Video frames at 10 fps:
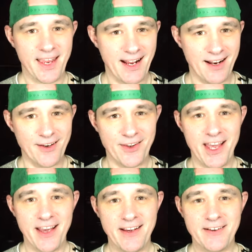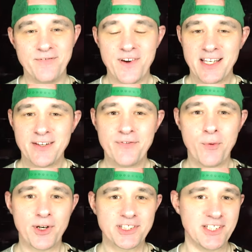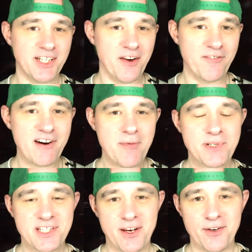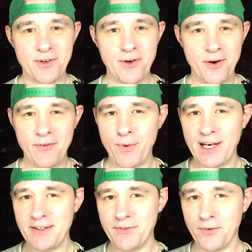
Hello there, and thank you for watching another episode of When Evil